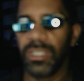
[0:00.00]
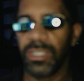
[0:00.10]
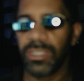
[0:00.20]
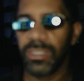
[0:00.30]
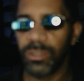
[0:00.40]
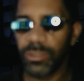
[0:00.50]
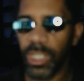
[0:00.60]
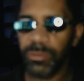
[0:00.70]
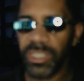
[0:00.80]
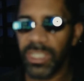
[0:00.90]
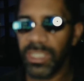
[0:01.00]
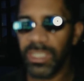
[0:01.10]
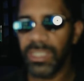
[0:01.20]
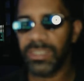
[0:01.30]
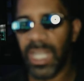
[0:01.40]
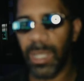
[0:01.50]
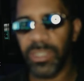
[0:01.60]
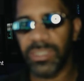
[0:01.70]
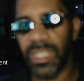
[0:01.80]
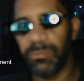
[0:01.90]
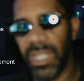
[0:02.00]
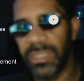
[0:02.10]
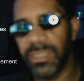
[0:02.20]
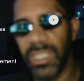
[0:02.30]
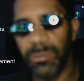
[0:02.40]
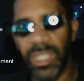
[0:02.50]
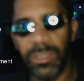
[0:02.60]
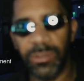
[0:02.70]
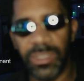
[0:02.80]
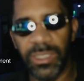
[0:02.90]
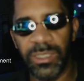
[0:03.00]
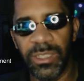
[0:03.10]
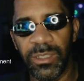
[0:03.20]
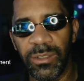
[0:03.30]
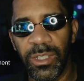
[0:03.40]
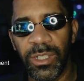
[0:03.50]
So jump to any of these topics that might seem interesting to you,